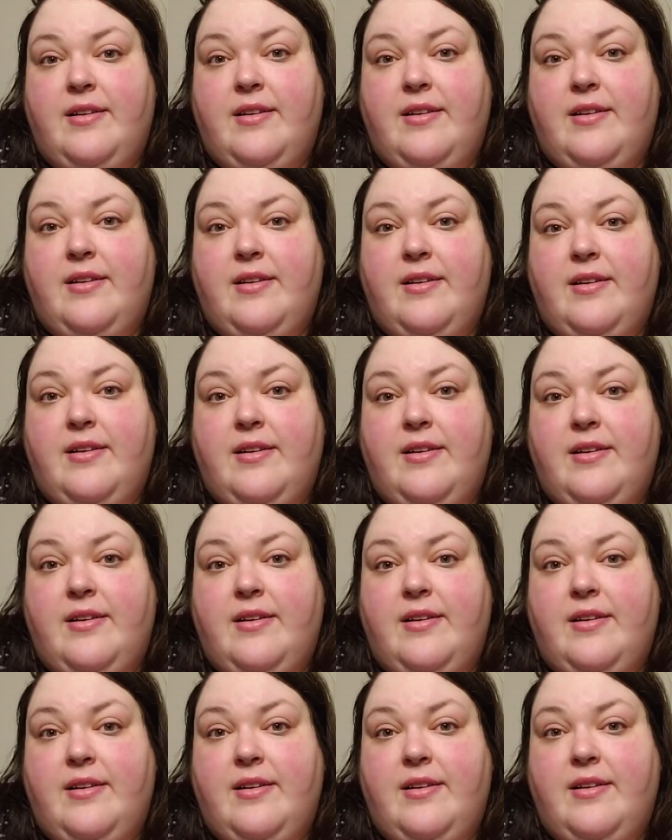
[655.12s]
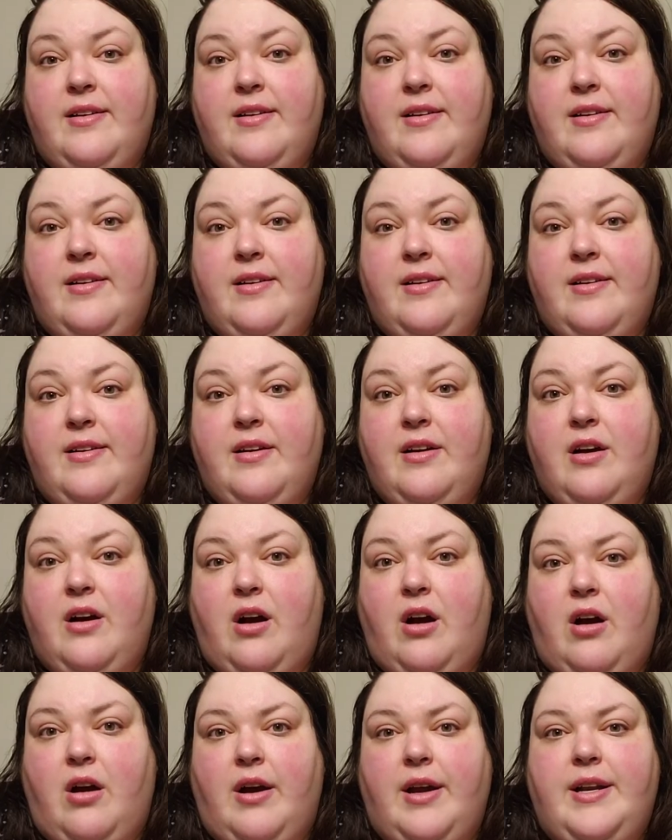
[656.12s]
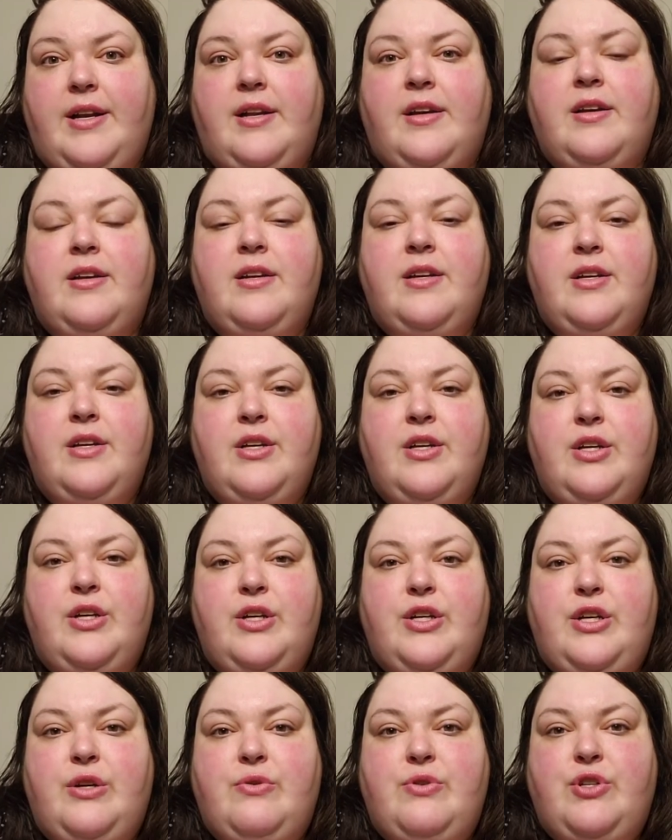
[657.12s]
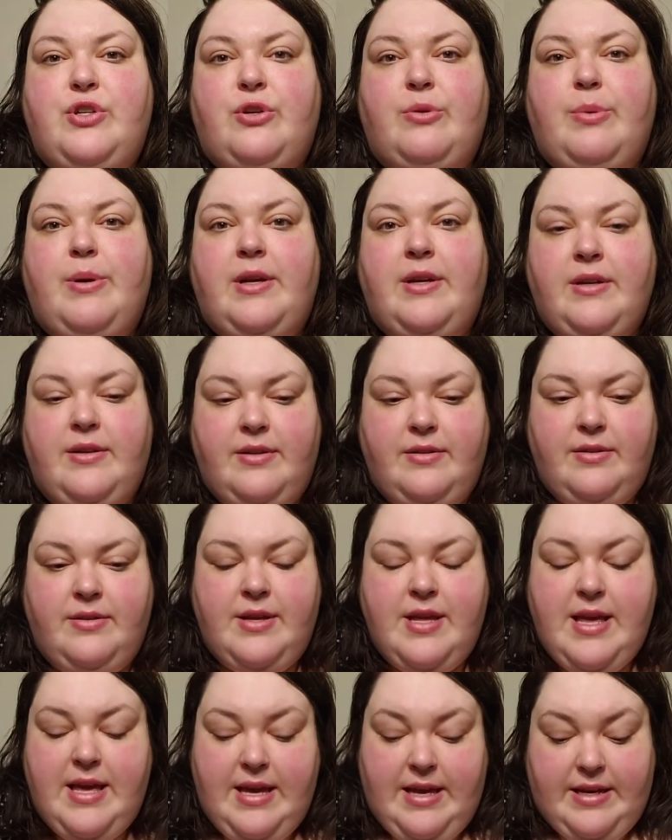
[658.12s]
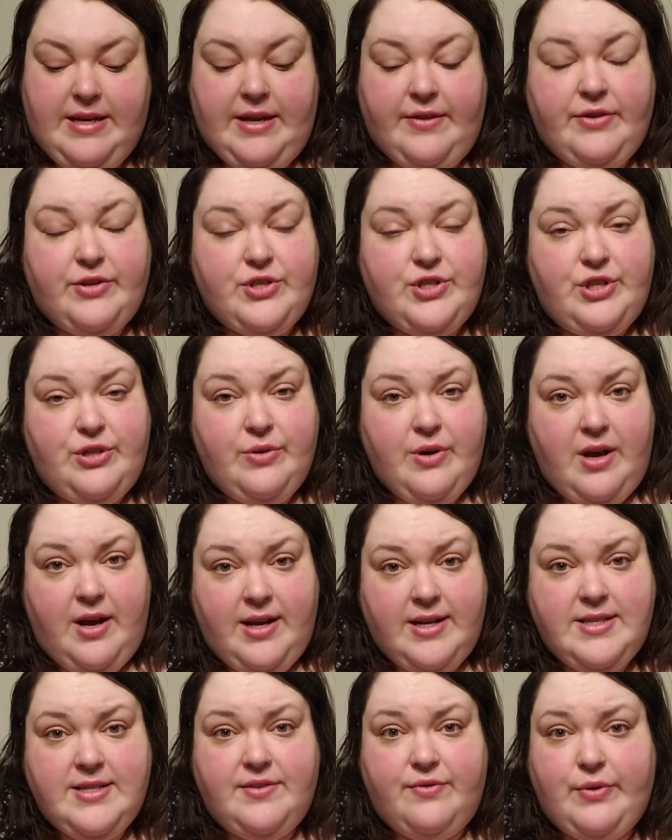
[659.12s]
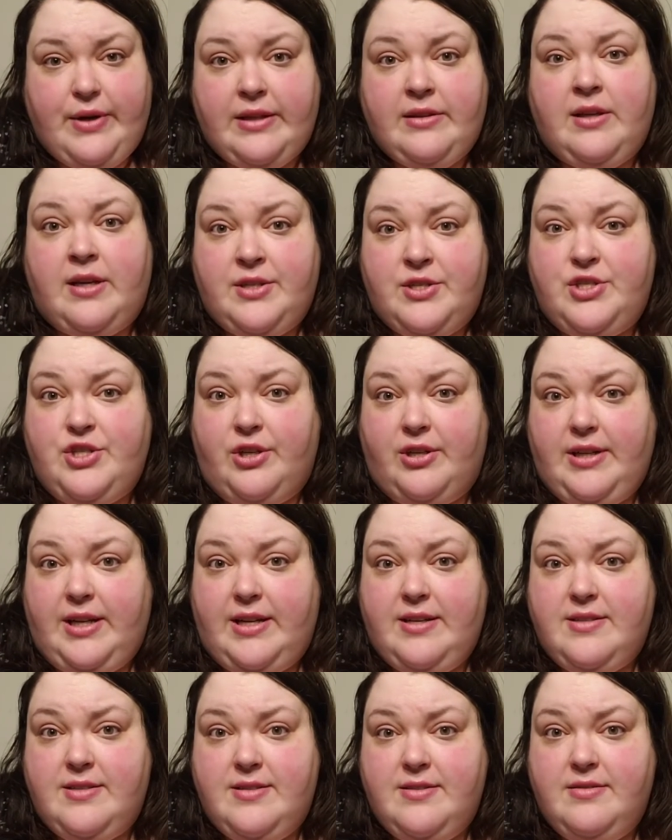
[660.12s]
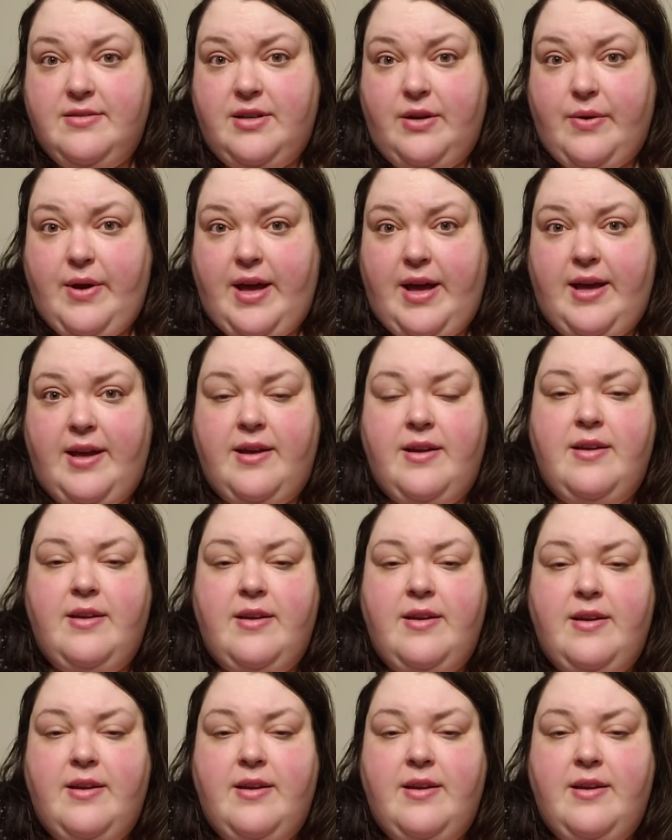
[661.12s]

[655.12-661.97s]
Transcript: Oh, really? On YouTube. Now, there's two kinds of weight loss journeys, okay?